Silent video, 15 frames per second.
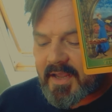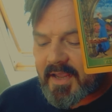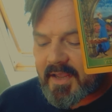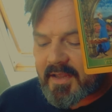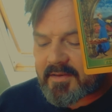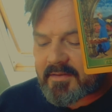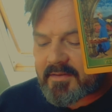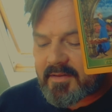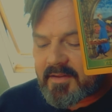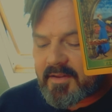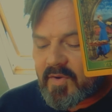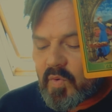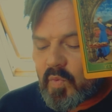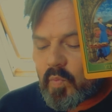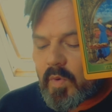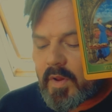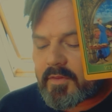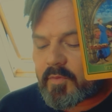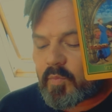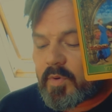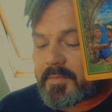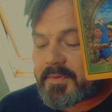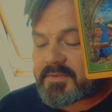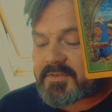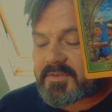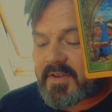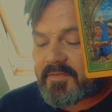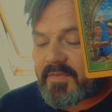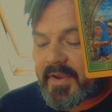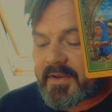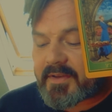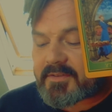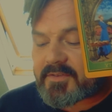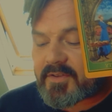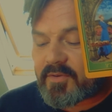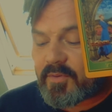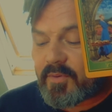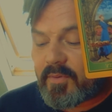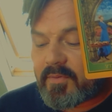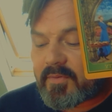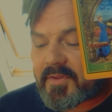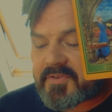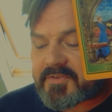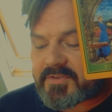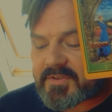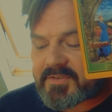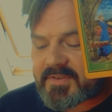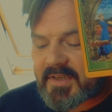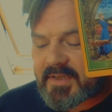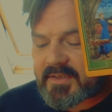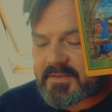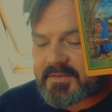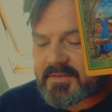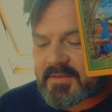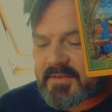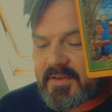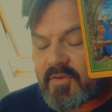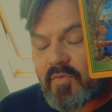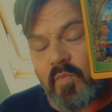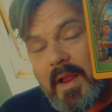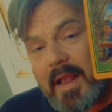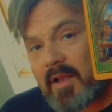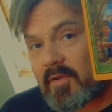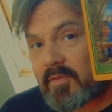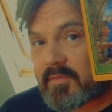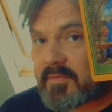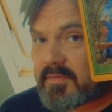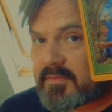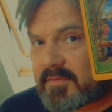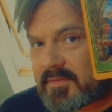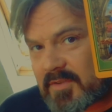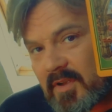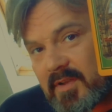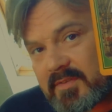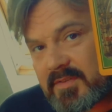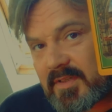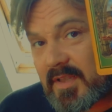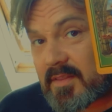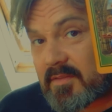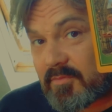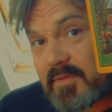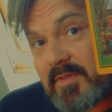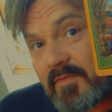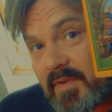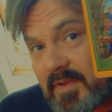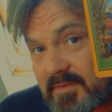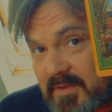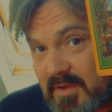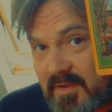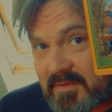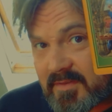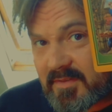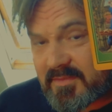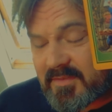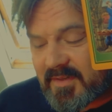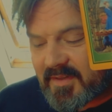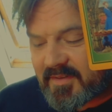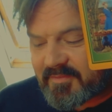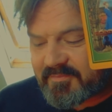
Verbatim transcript: hand, while the woman surveys all that she sees. Wow, ties together with the first card, doesn't it?